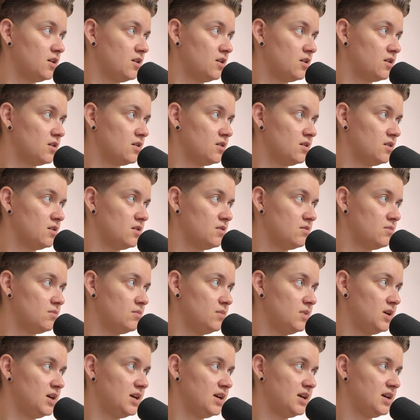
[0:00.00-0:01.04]
garden
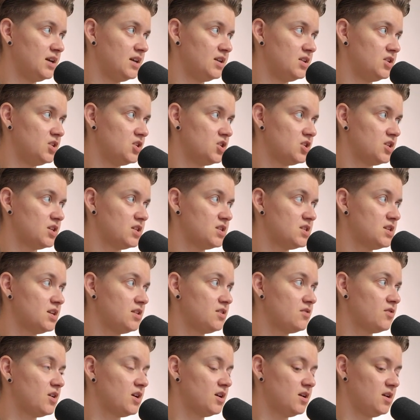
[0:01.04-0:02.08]
bench,
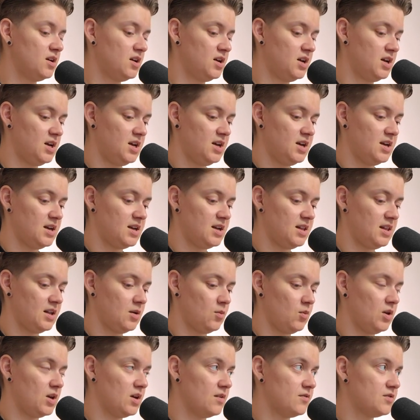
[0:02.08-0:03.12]
etc. And then
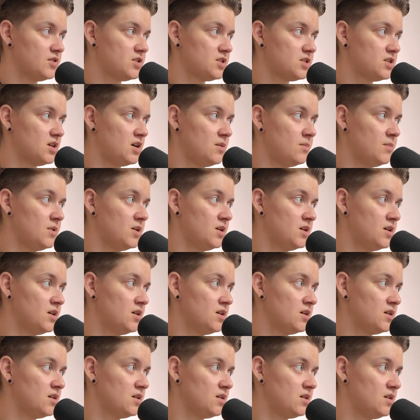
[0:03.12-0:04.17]
we have
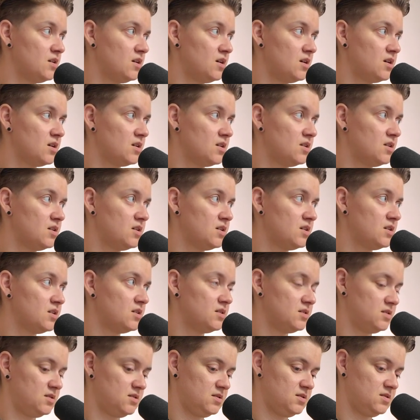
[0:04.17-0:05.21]
summer,
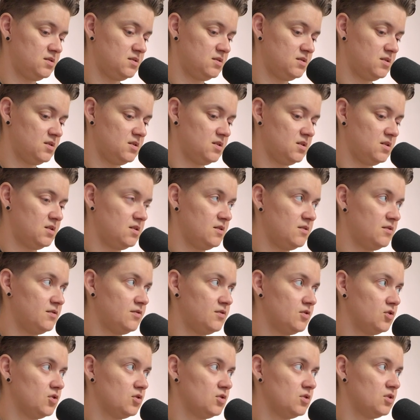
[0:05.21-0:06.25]
garden,
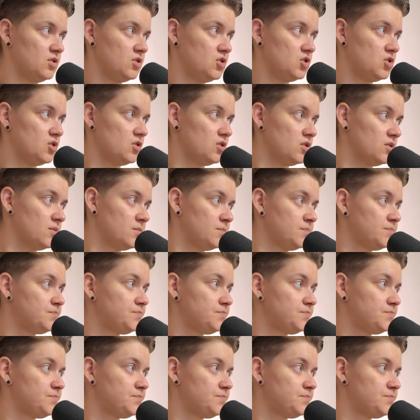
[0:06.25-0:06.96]
furniture.